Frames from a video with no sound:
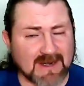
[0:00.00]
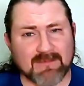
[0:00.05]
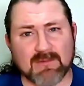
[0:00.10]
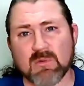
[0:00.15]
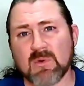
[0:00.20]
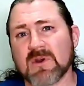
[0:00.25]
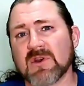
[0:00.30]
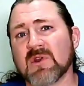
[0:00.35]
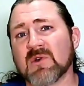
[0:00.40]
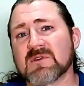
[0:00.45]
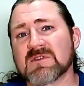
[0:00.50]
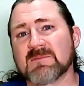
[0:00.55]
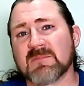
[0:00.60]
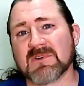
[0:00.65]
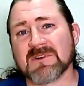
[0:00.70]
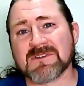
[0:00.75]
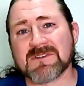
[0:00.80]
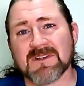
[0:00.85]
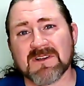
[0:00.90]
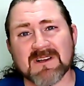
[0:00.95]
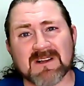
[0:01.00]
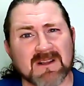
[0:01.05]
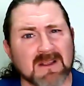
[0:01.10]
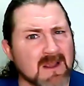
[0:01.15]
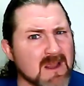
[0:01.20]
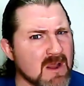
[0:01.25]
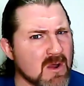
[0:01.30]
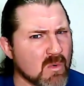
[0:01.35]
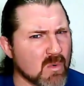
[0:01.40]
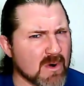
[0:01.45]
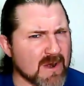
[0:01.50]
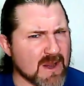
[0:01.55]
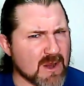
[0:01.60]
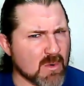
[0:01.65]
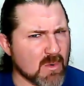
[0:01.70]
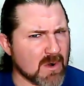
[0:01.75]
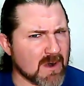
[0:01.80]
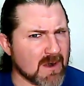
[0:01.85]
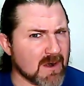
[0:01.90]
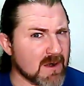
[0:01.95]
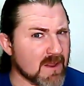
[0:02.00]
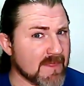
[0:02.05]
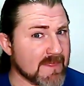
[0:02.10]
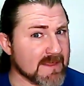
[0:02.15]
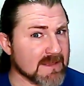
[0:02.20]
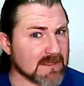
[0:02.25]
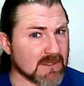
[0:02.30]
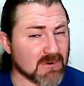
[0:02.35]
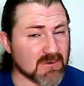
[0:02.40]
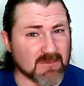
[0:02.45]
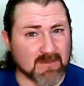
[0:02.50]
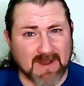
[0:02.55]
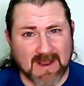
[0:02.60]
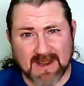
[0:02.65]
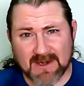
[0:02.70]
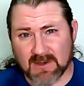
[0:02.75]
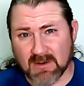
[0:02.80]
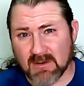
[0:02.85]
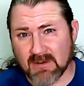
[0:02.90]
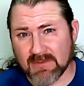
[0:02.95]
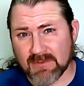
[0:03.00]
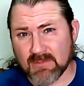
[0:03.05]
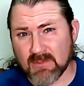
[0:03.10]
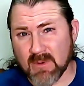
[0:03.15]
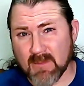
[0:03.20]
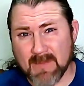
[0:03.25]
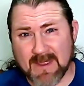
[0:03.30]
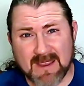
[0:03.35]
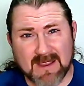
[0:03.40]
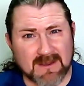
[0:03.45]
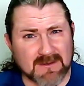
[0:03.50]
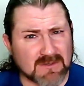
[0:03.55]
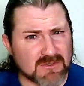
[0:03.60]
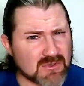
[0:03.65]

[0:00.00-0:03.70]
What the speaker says: Everyone knows Berserk, where you are the lone man going through a maze,